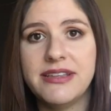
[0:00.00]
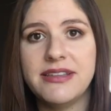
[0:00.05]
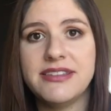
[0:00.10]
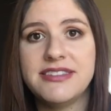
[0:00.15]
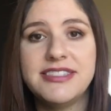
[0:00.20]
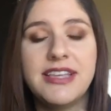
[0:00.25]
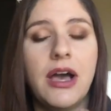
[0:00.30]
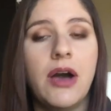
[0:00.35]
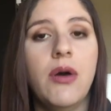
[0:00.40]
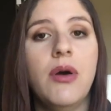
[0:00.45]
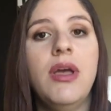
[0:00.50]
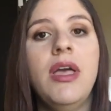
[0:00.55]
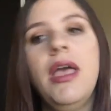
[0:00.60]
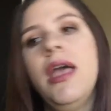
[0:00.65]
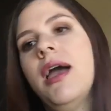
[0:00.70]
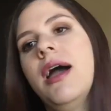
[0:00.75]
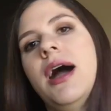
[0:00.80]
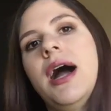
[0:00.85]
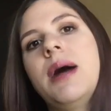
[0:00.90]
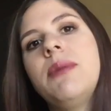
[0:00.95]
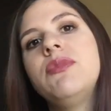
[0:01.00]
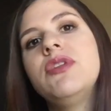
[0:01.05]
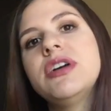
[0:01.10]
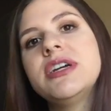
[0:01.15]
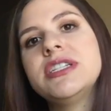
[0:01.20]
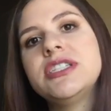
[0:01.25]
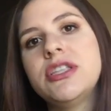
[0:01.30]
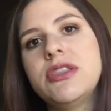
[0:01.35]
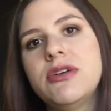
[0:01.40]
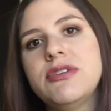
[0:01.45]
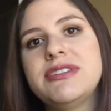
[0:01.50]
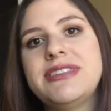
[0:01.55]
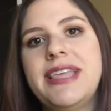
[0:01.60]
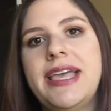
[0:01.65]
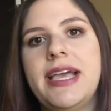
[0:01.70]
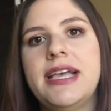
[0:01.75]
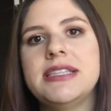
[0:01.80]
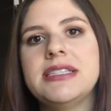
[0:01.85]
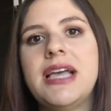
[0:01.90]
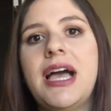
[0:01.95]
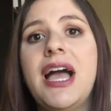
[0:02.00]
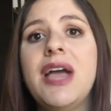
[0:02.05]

So um, look into those things.